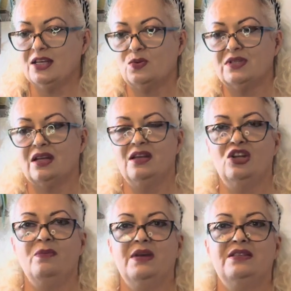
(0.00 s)
This one's a
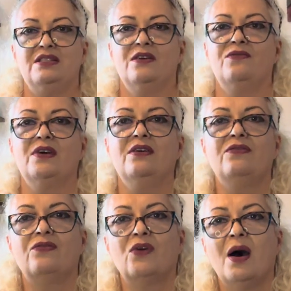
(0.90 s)
little bit different
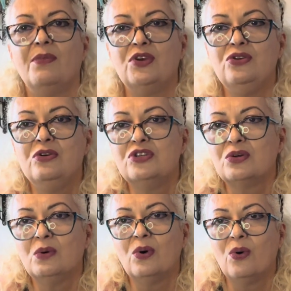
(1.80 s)
from the
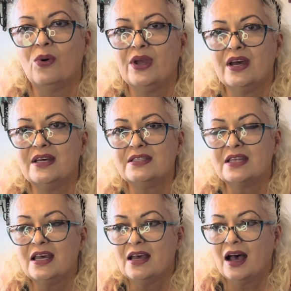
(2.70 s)
usual Hoyas,
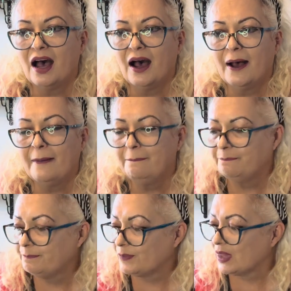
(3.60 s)
um,